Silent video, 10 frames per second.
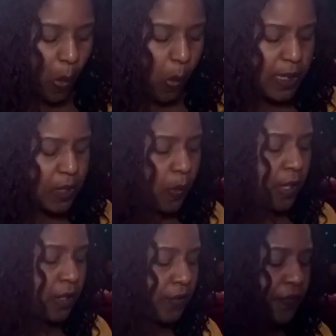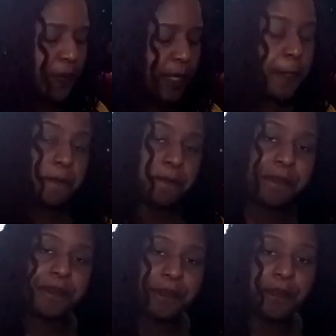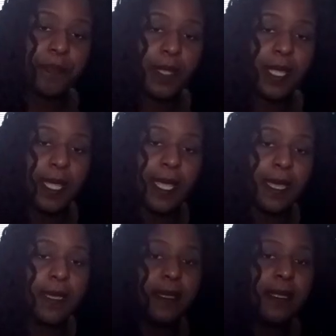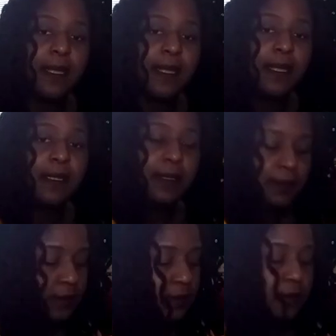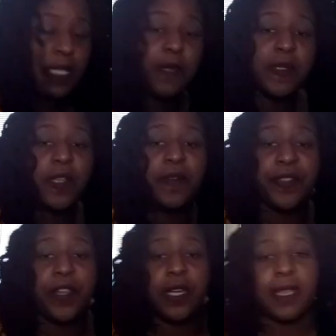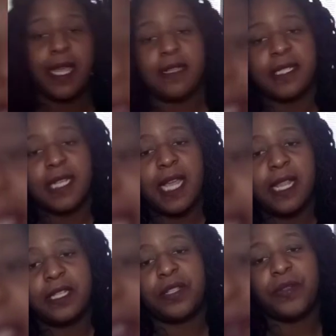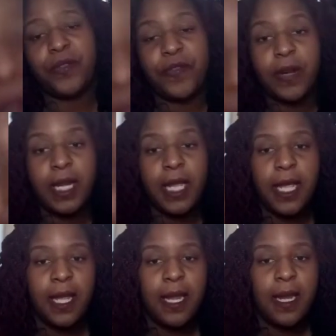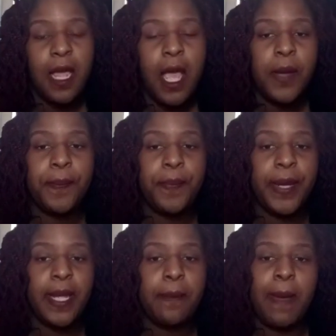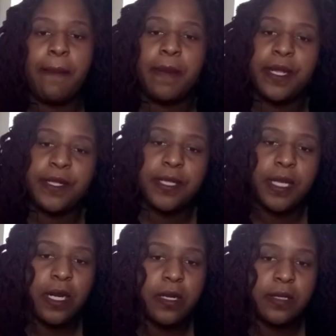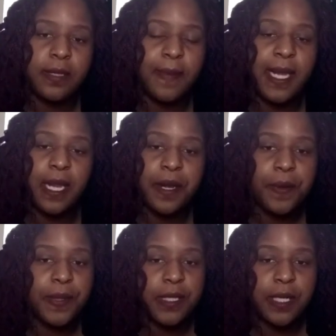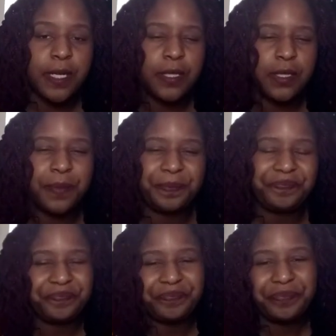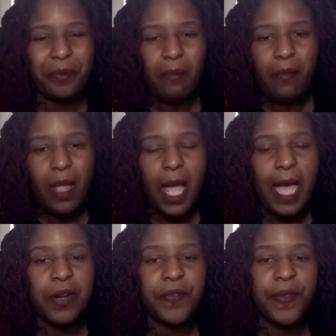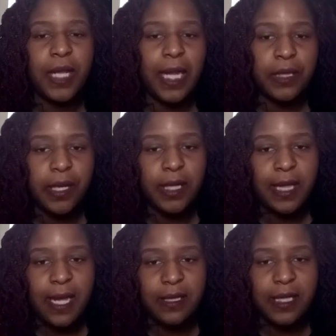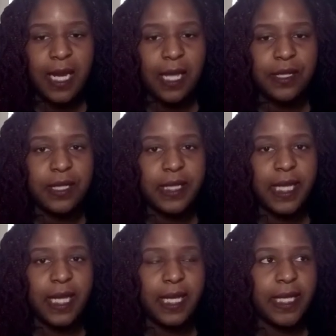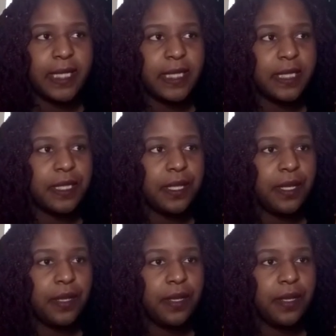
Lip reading: was it worth it for me? Yeah. It was over $30,000 on the front end. But my mother's a nurse. My nana was a nurse. I don't feel like $30,000 is